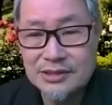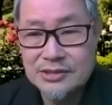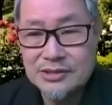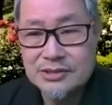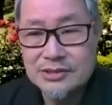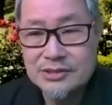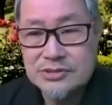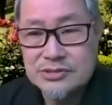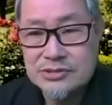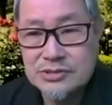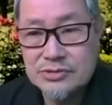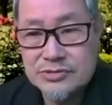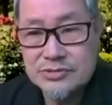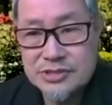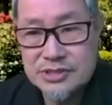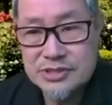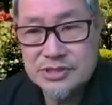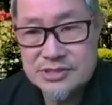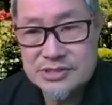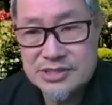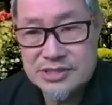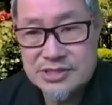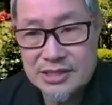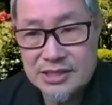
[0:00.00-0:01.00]
So she
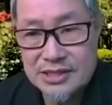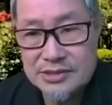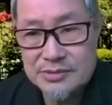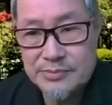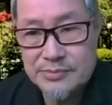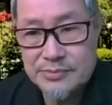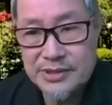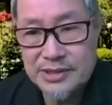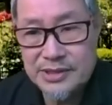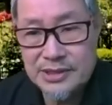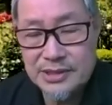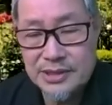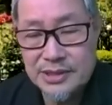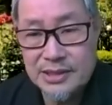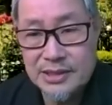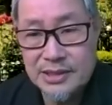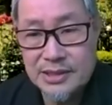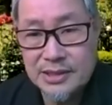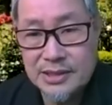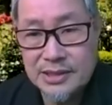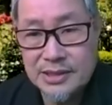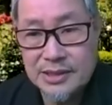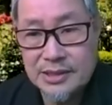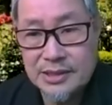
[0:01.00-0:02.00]
sent me,
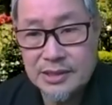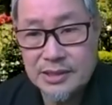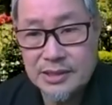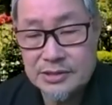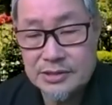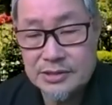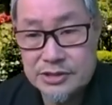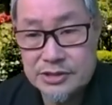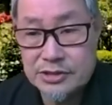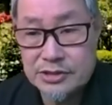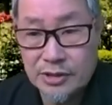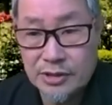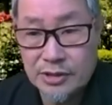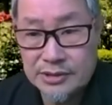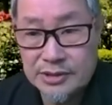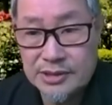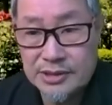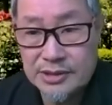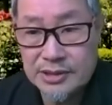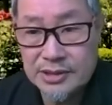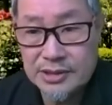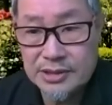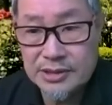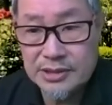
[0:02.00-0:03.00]
uh, she got
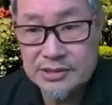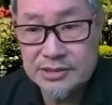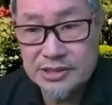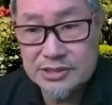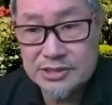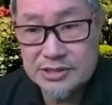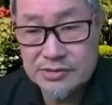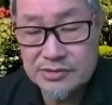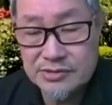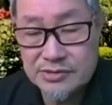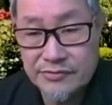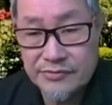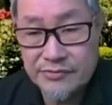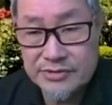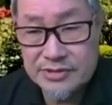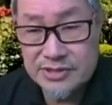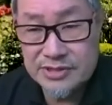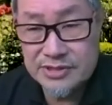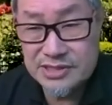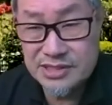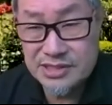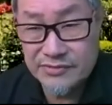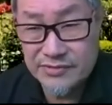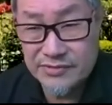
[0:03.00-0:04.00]
the Jesuit
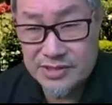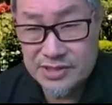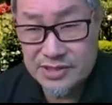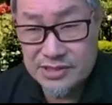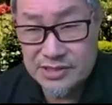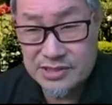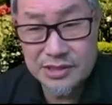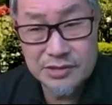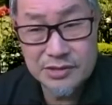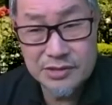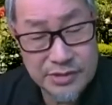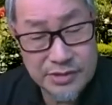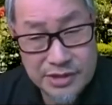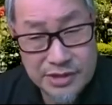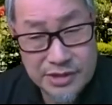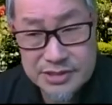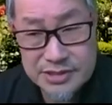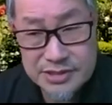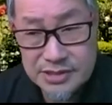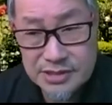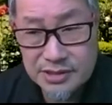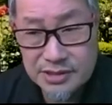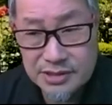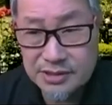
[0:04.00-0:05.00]
Refugee Services
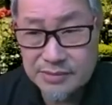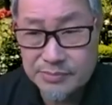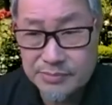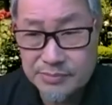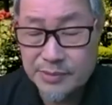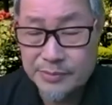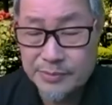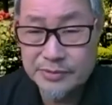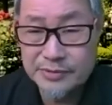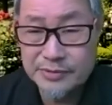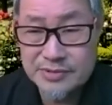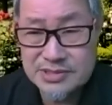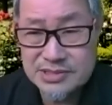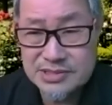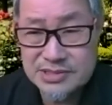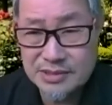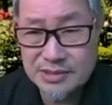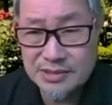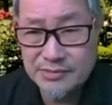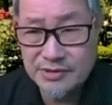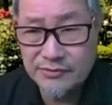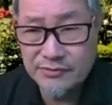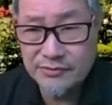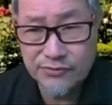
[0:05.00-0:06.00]
Indonesia people to
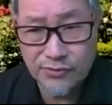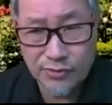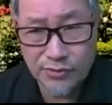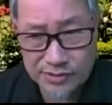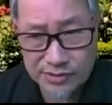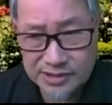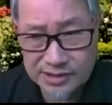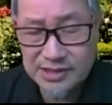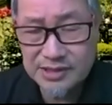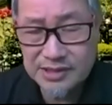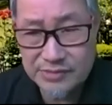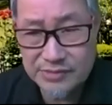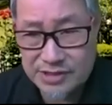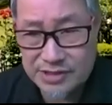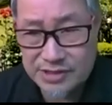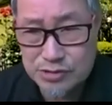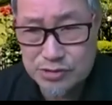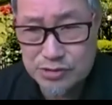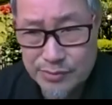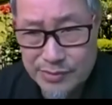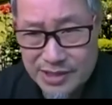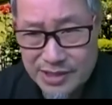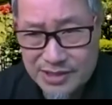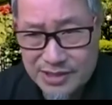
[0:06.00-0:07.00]
send me 14
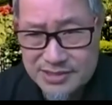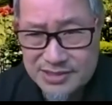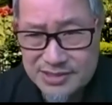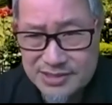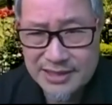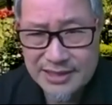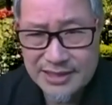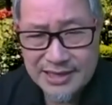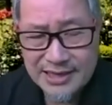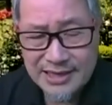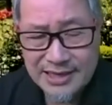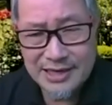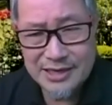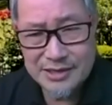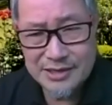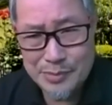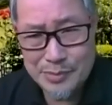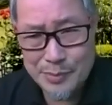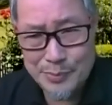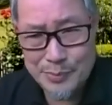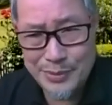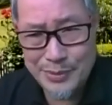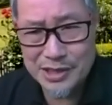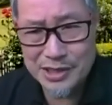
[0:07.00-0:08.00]
resumes. I
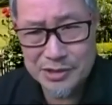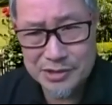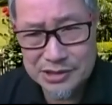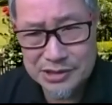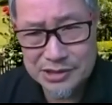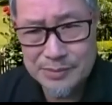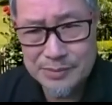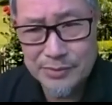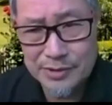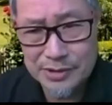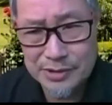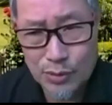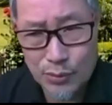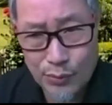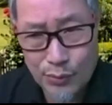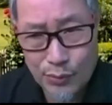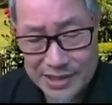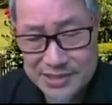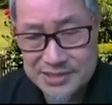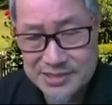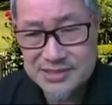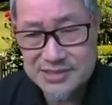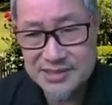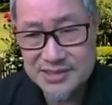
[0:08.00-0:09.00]
remember I got them on a
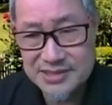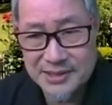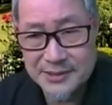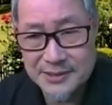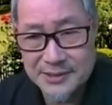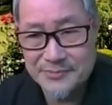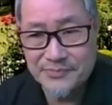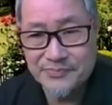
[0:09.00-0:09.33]
Wednesday